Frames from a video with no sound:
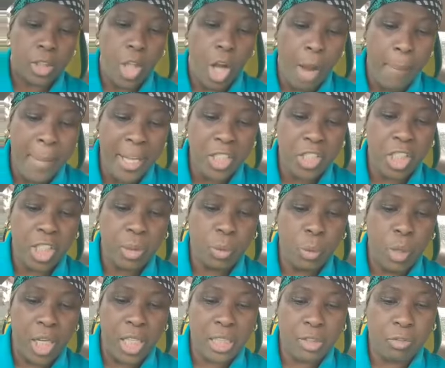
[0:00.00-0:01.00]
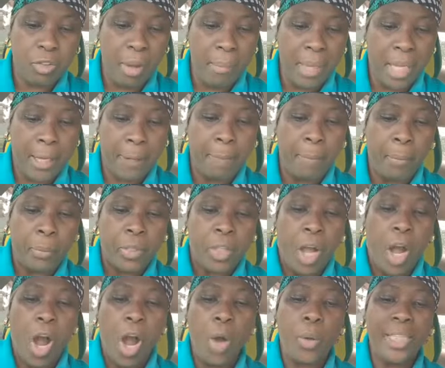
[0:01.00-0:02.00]
Don't make shit worse for me.
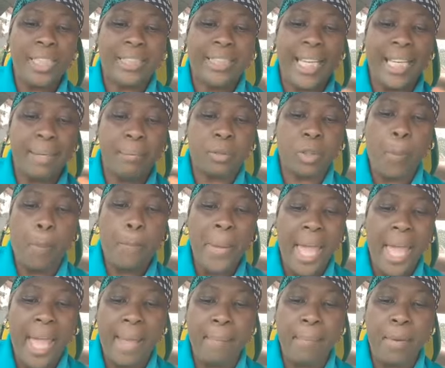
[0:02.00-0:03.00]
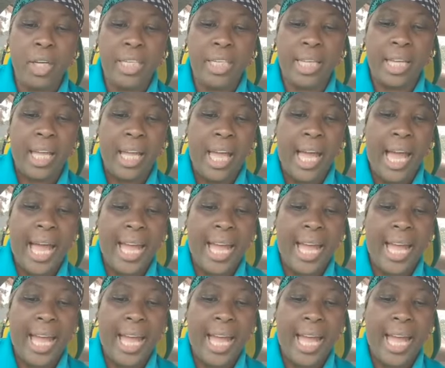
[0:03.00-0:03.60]
Only tell him to pay money